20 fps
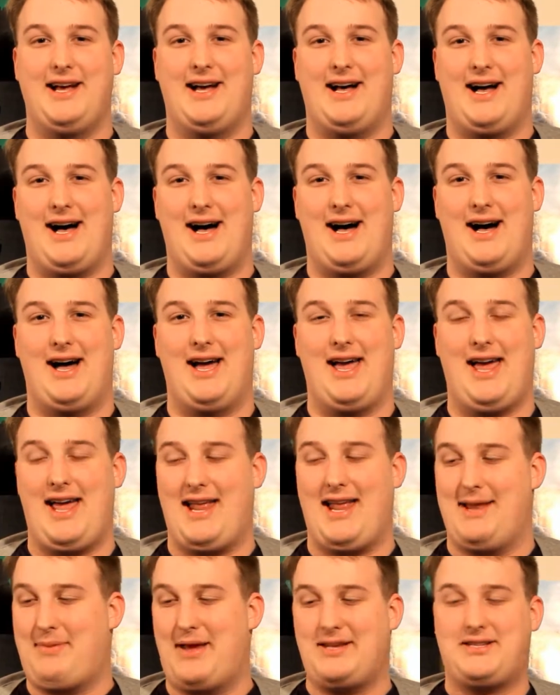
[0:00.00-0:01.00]

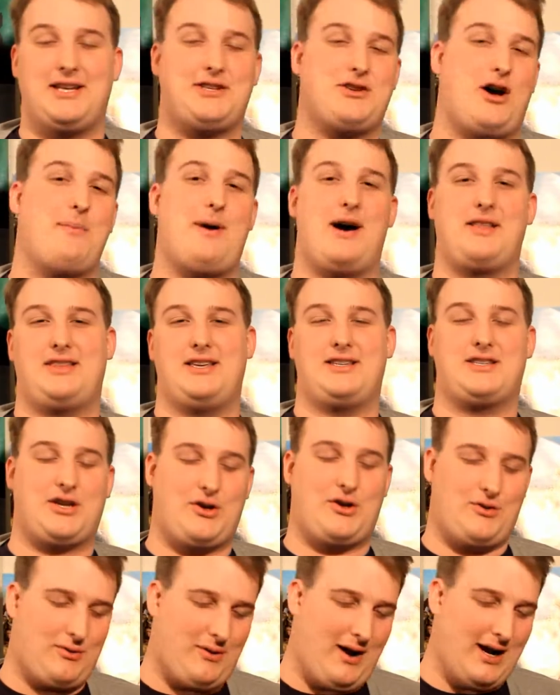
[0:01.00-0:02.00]
And basically it's all about this
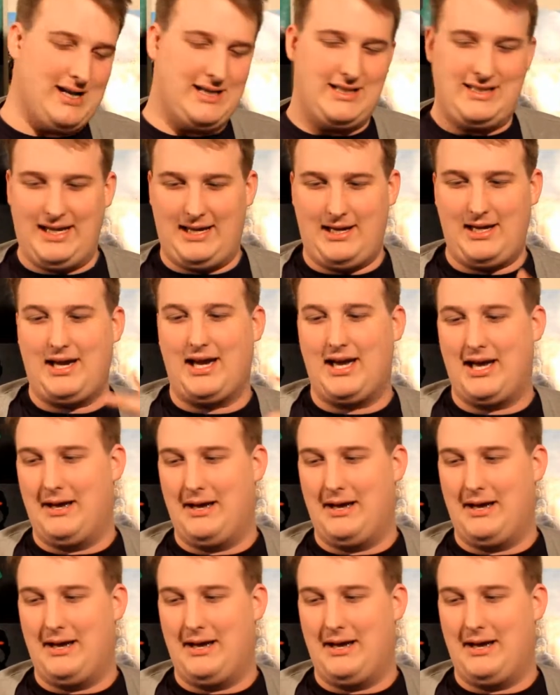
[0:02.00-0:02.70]
crazy